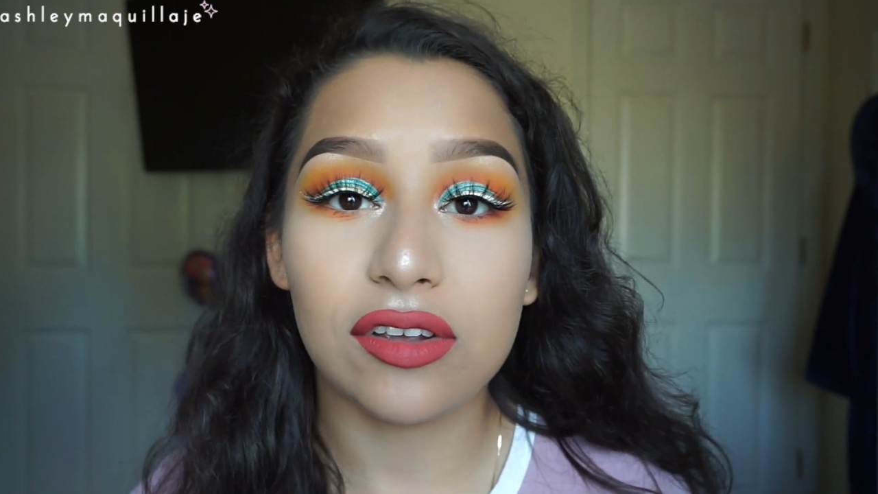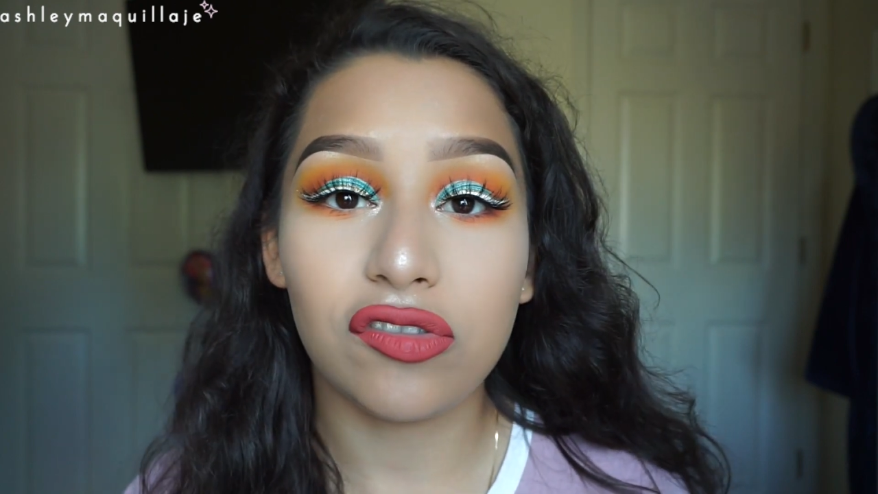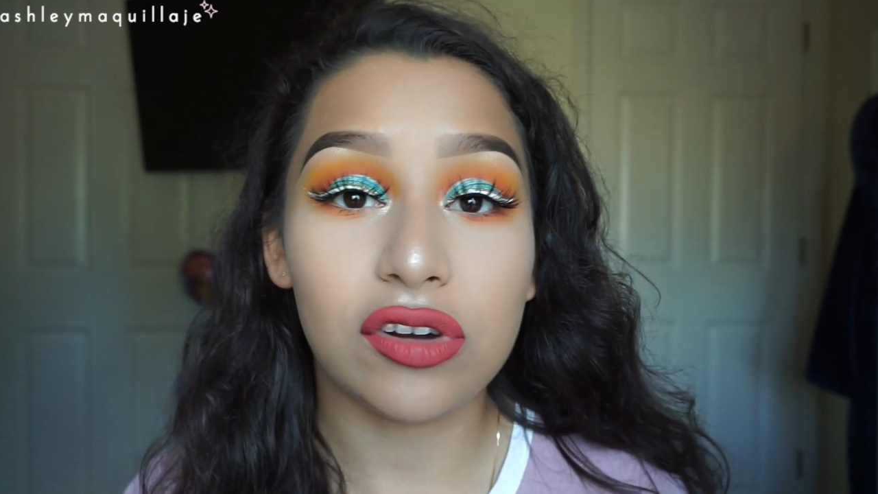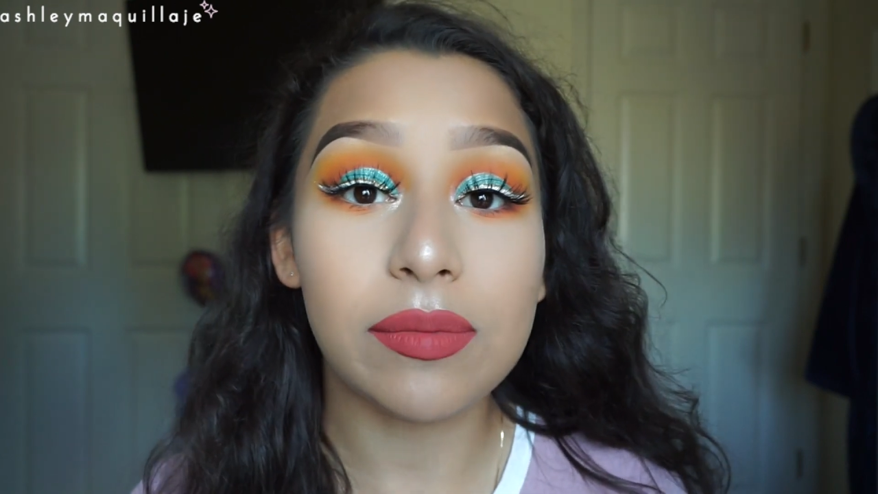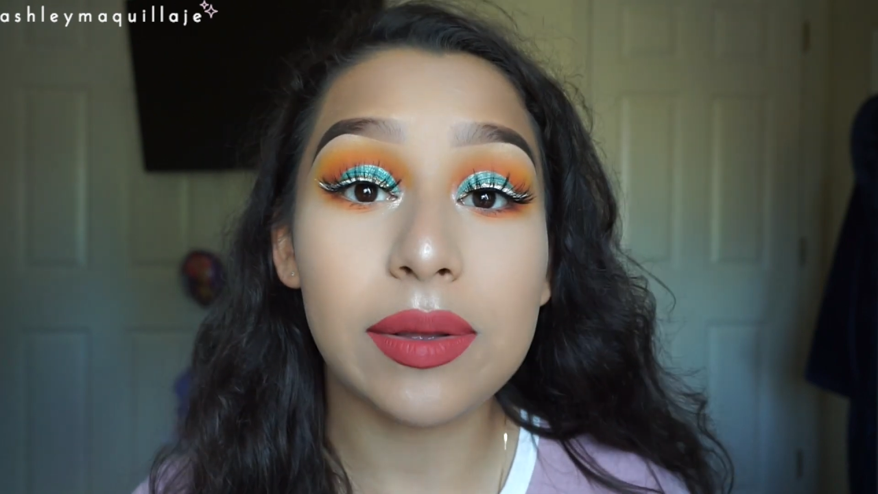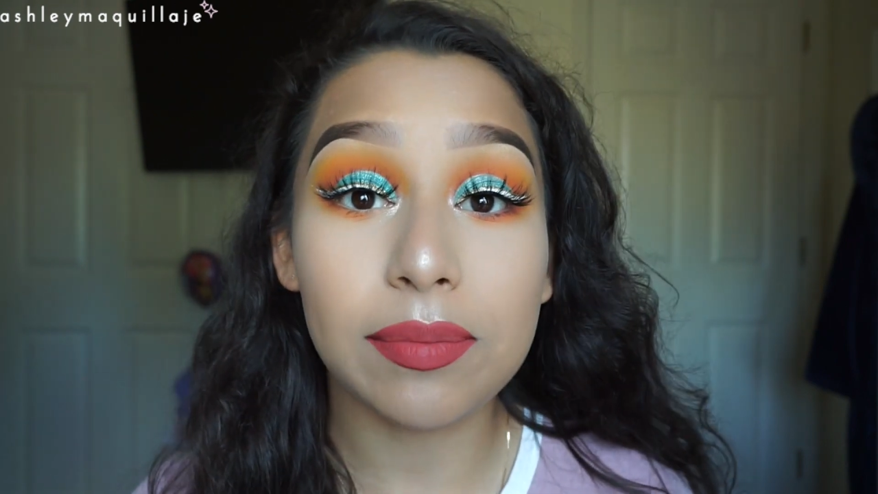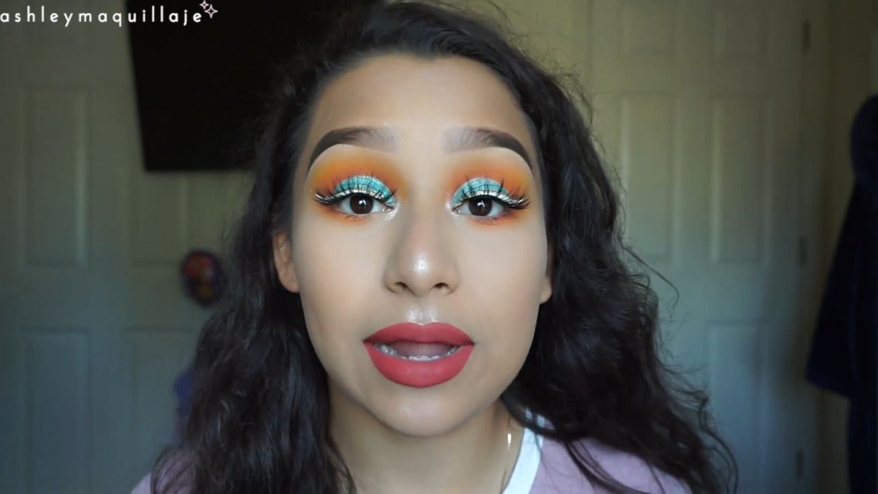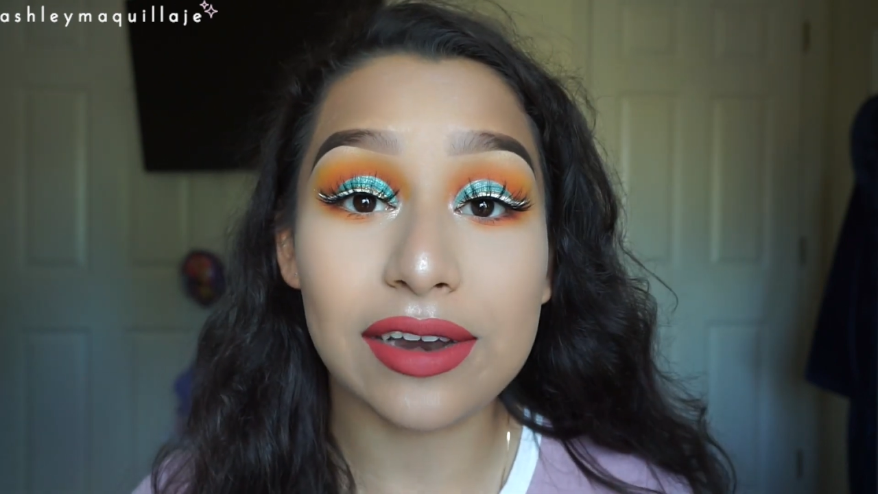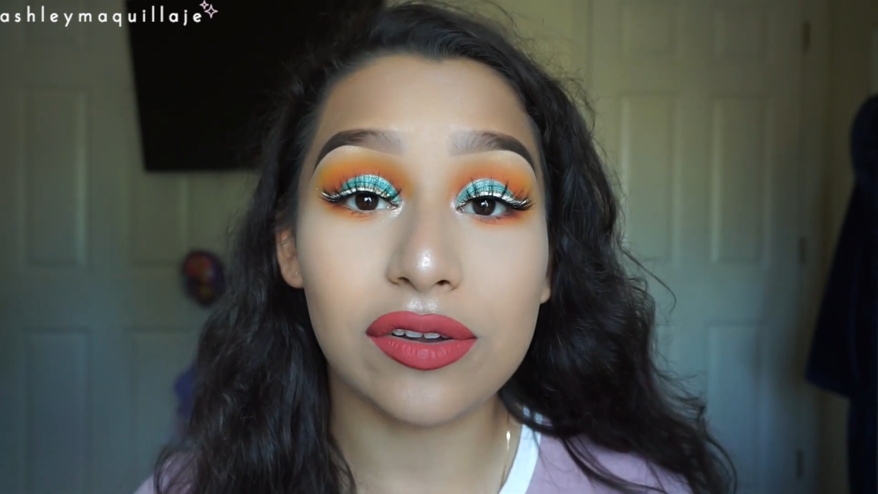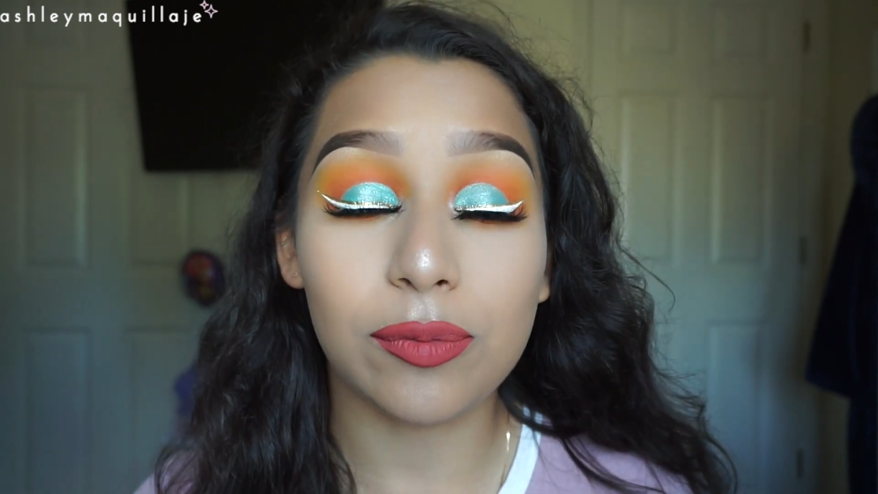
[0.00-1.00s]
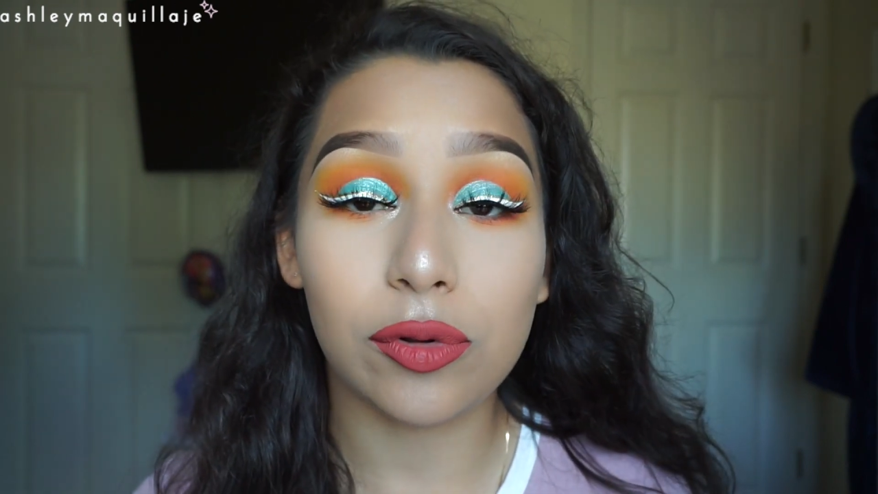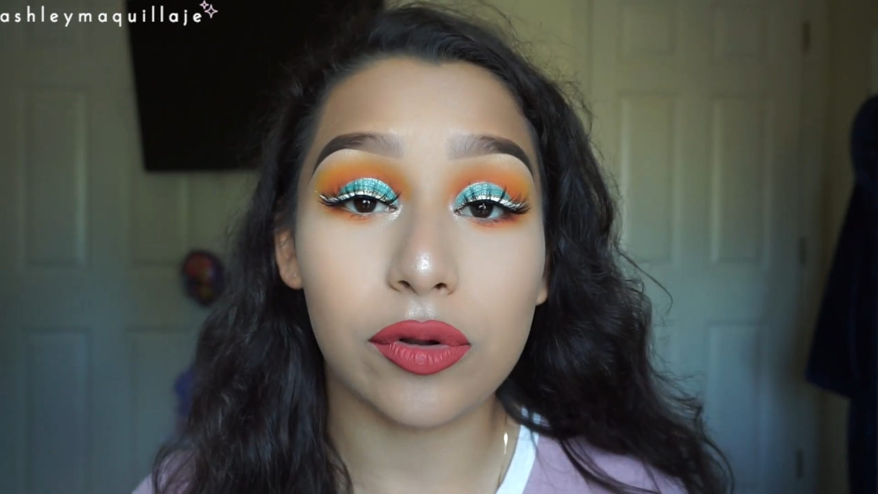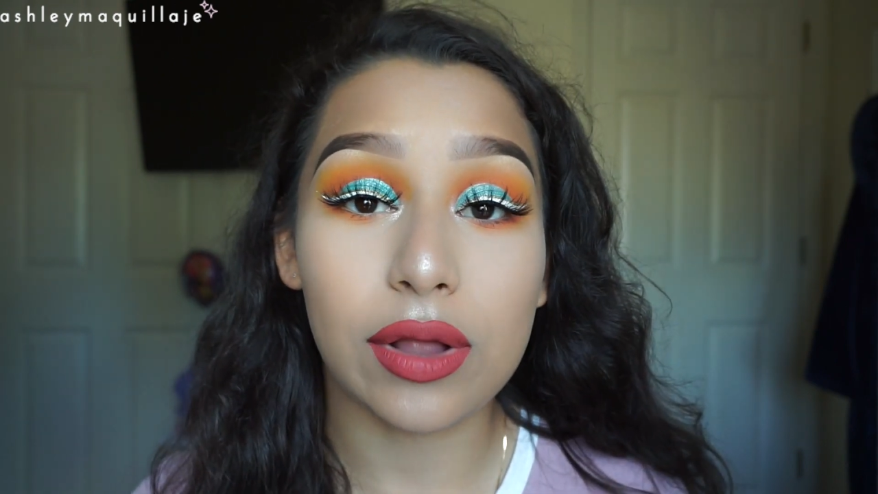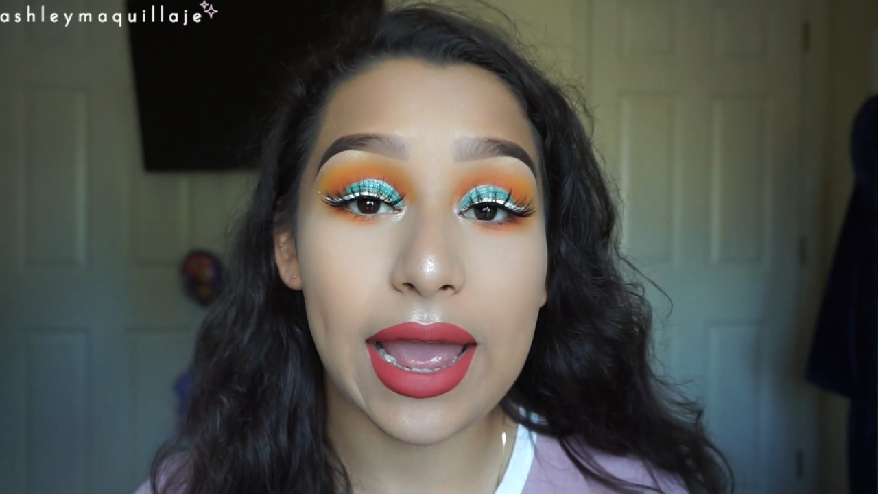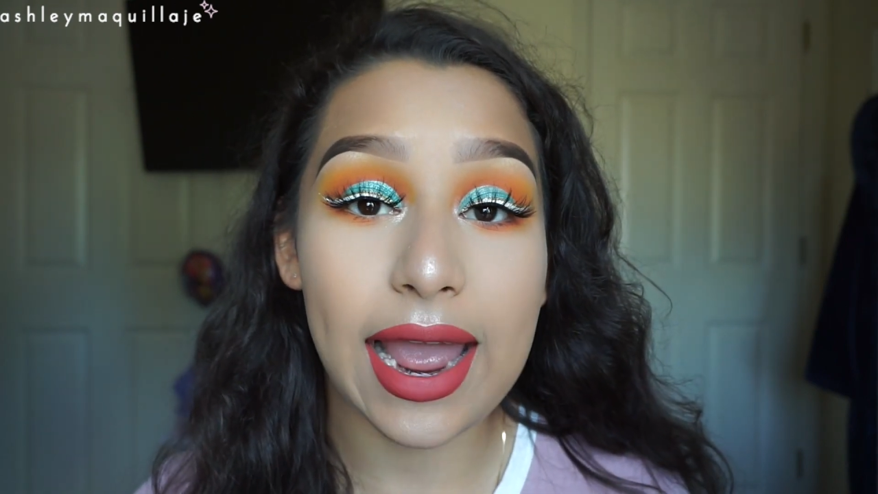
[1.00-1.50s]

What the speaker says: extremely blendable,